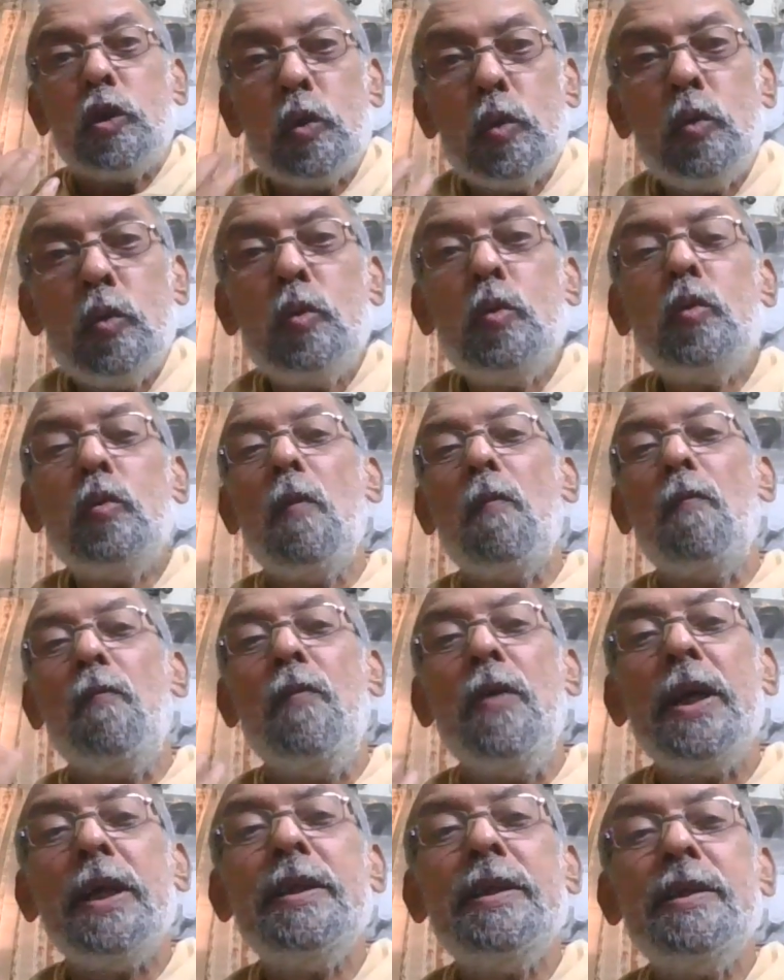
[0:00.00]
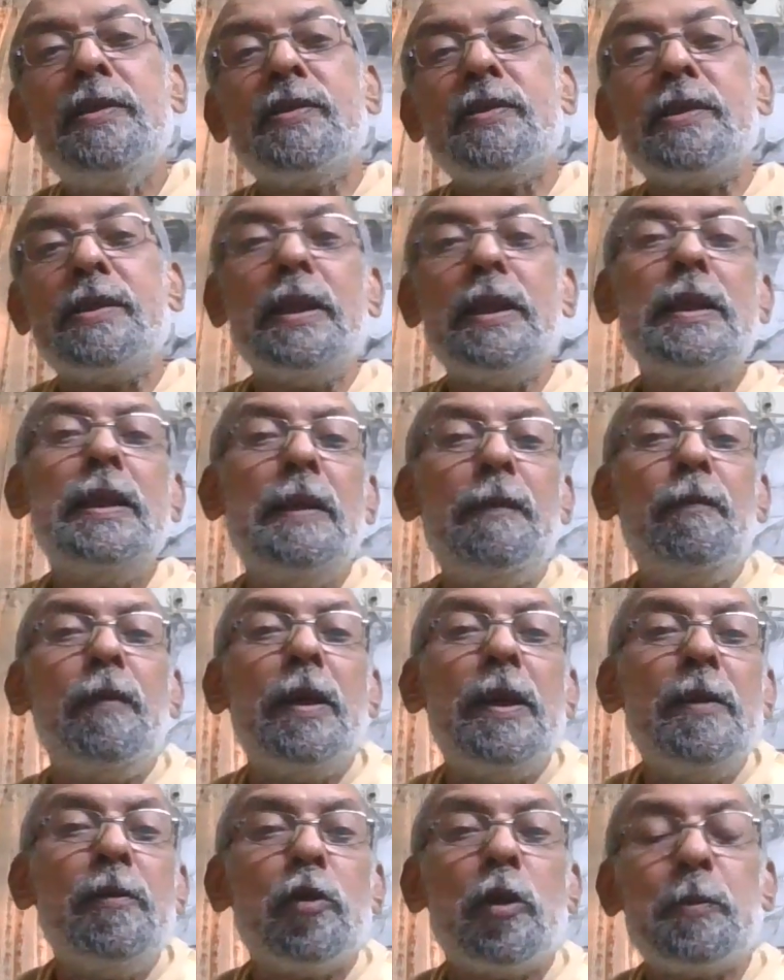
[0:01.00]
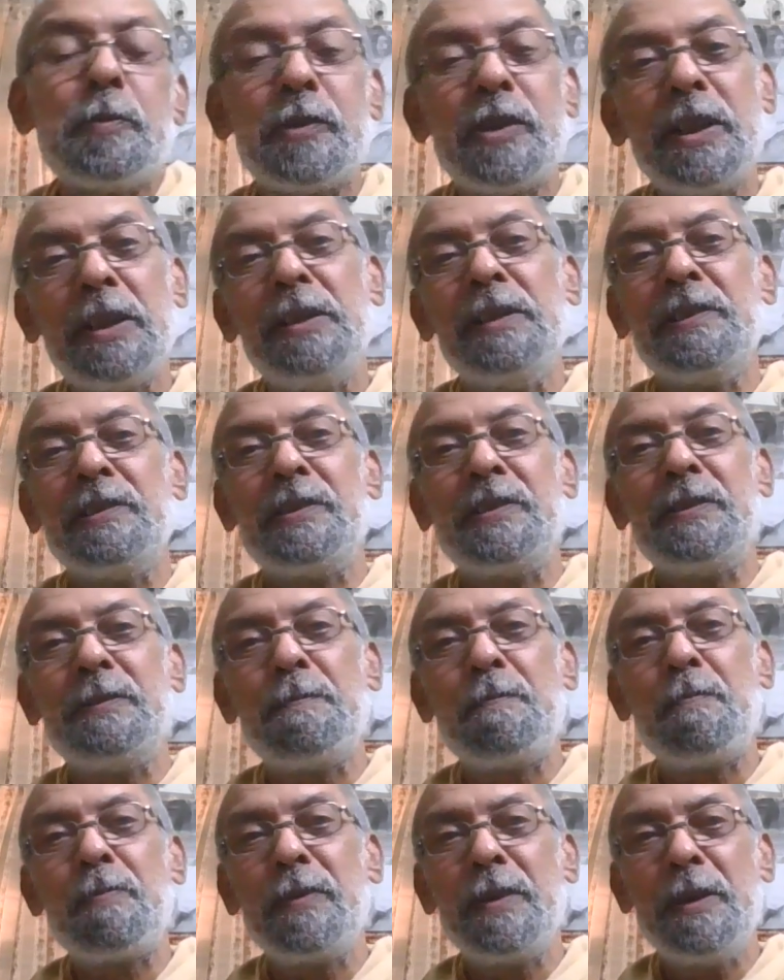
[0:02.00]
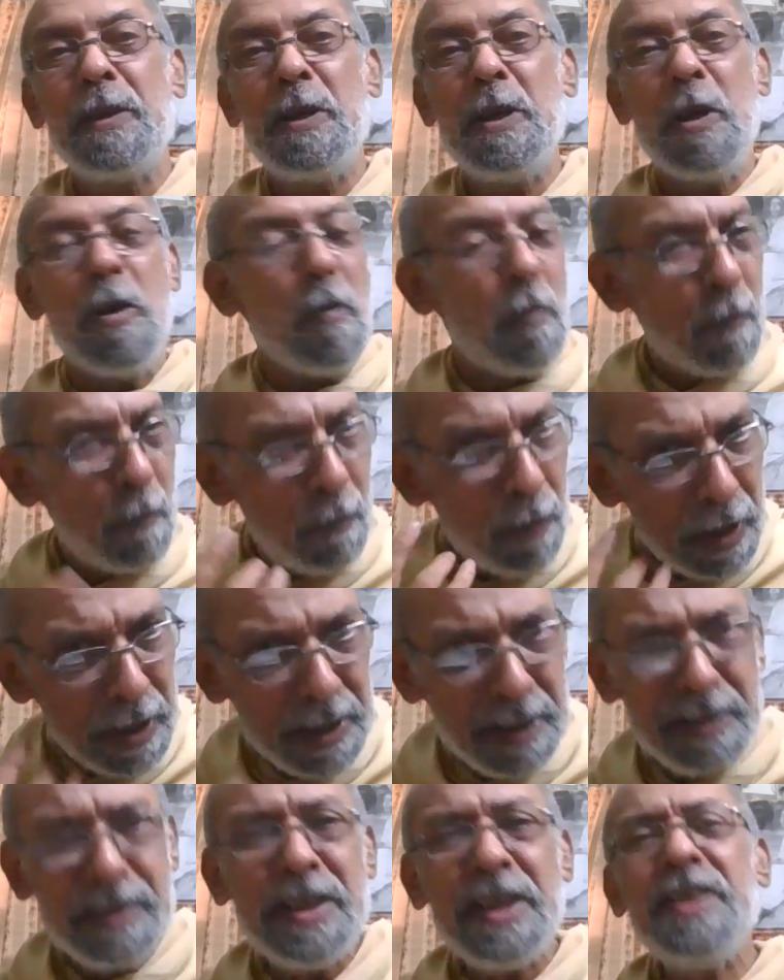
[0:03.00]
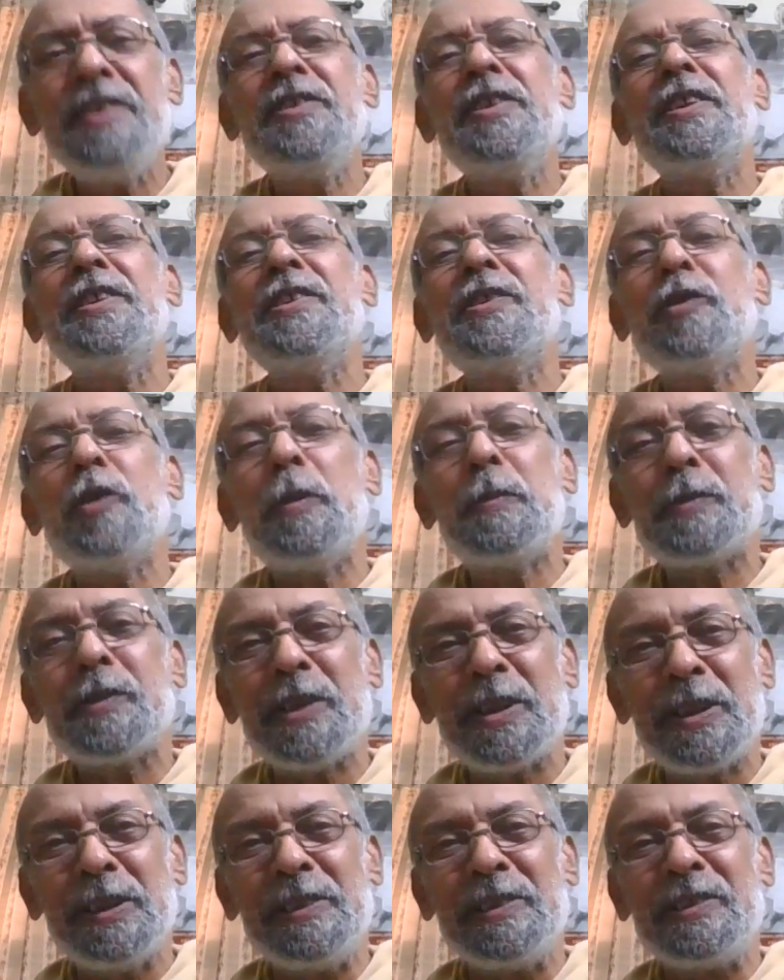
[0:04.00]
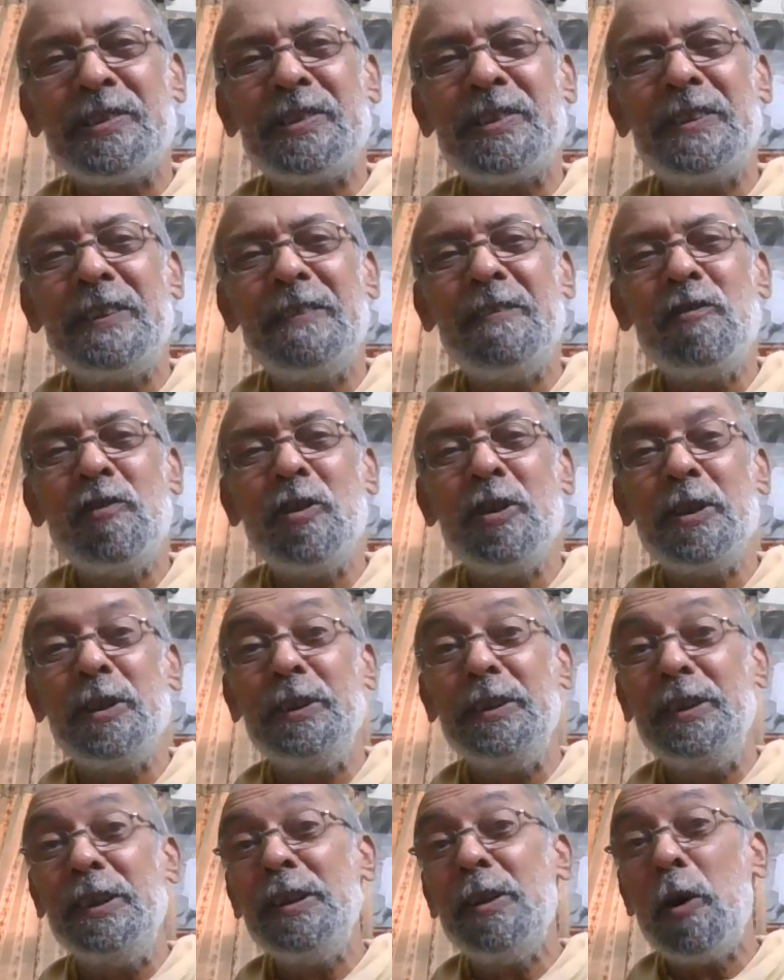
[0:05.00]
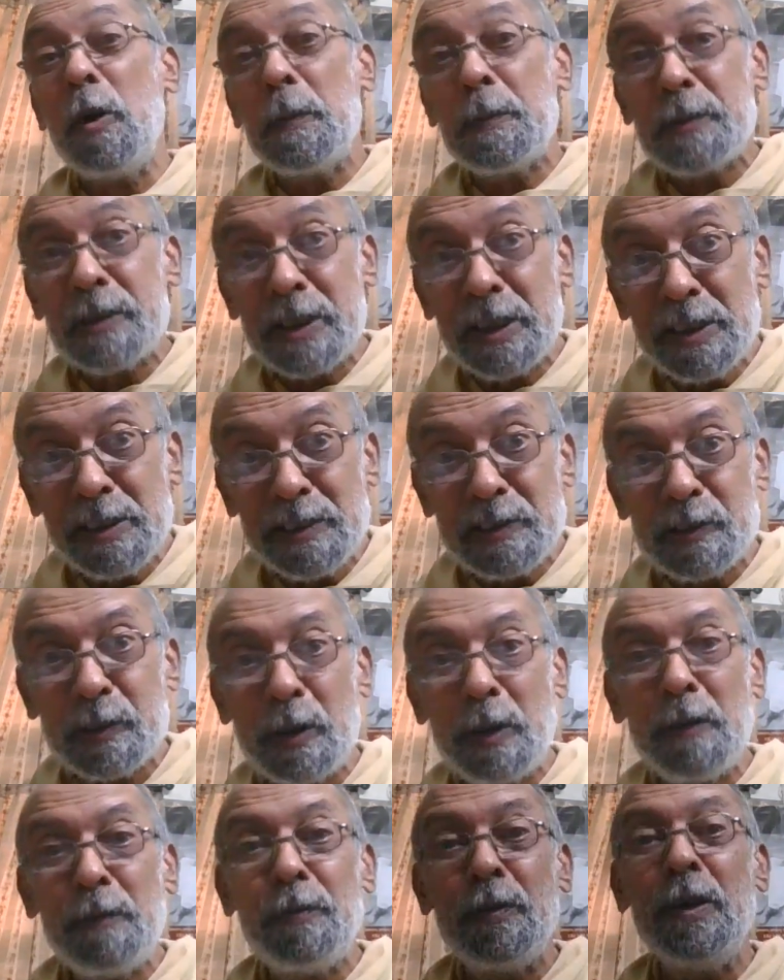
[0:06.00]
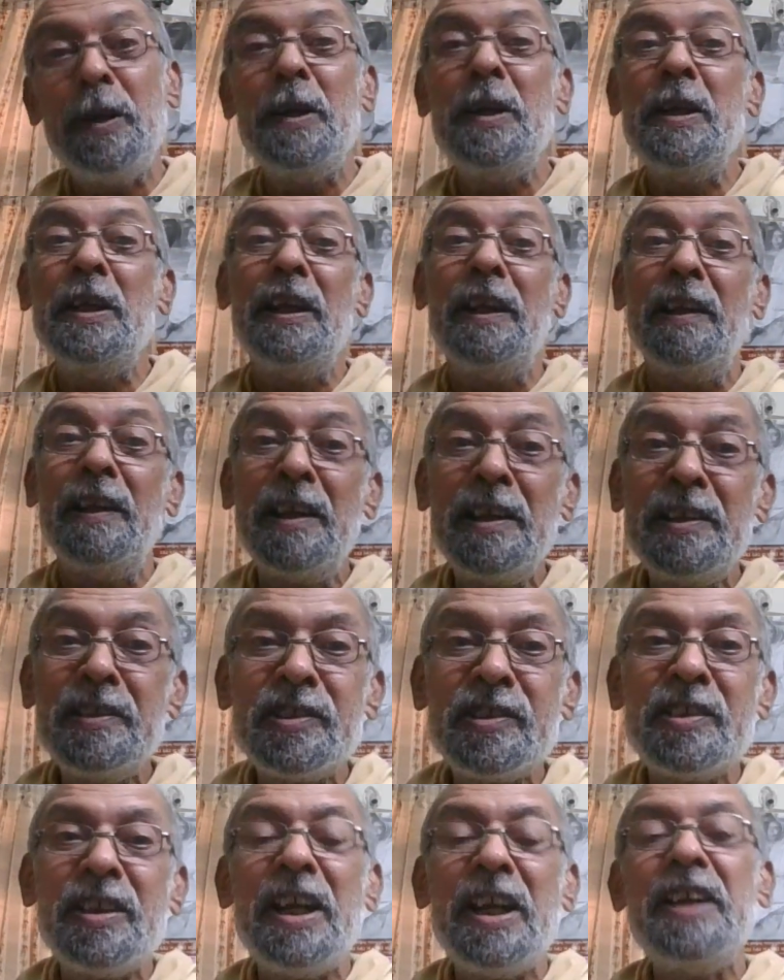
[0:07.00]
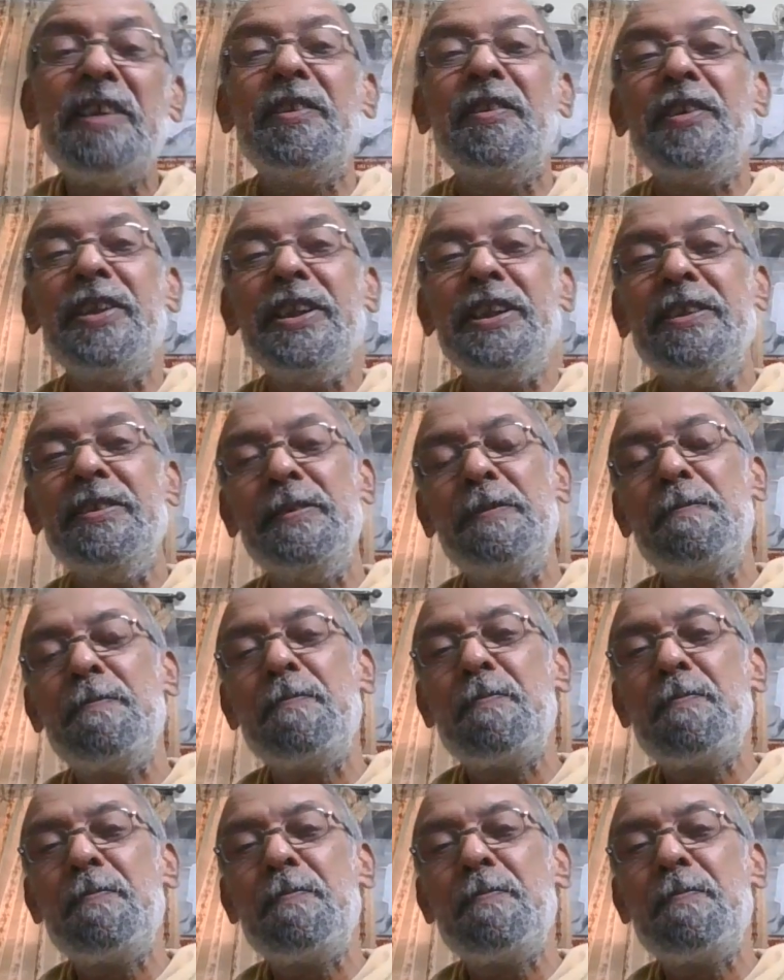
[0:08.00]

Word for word: two very significant obstacles, very dangerous obstacles, the obstacles of lust and greed.